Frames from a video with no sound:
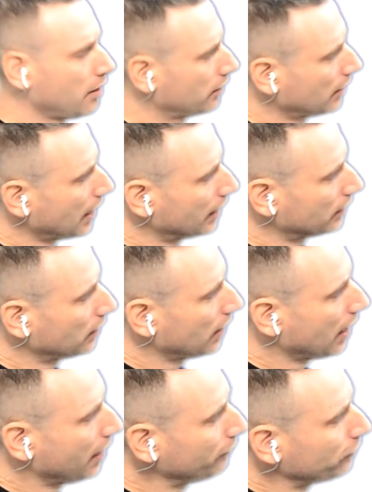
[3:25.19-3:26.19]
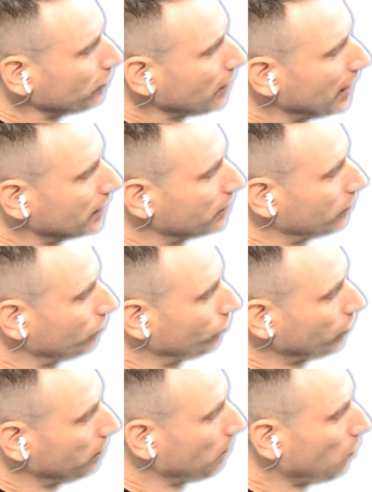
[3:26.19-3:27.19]
then infrared
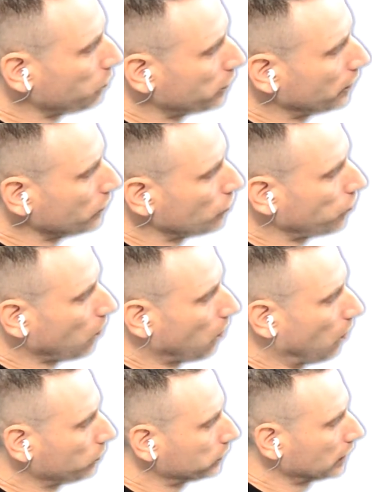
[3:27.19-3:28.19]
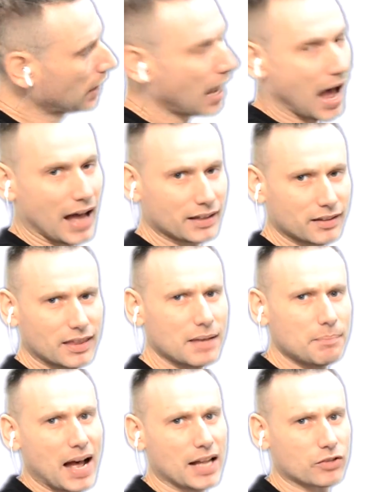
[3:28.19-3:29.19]
remote controls and their
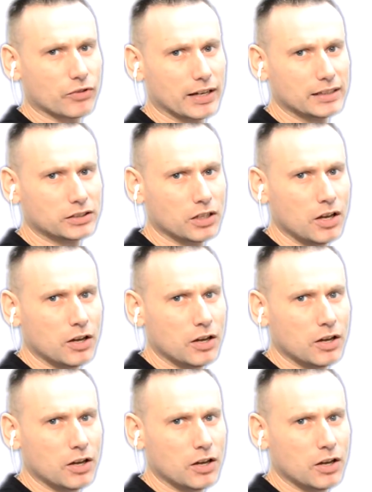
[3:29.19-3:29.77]
batteries